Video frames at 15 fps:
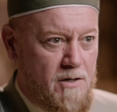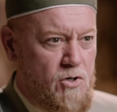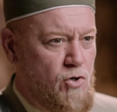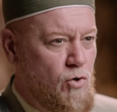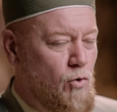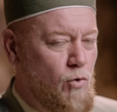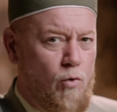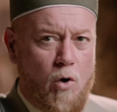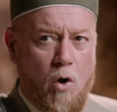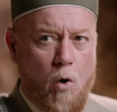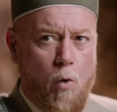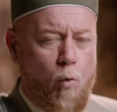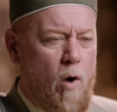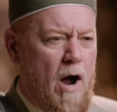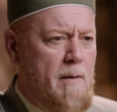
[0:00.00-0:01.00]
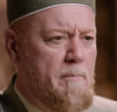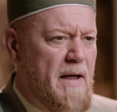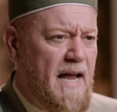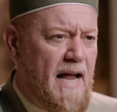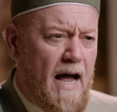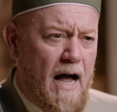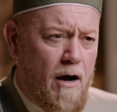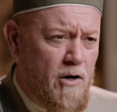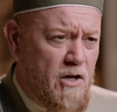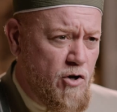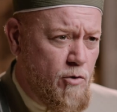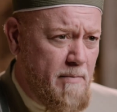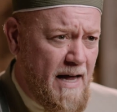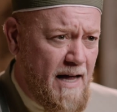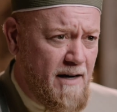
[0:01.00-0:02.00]
to wiping out
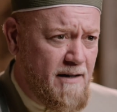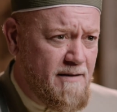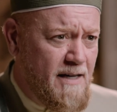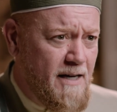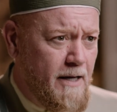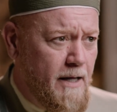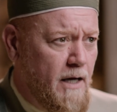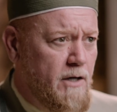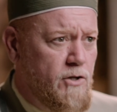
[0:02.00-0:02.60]
humanity,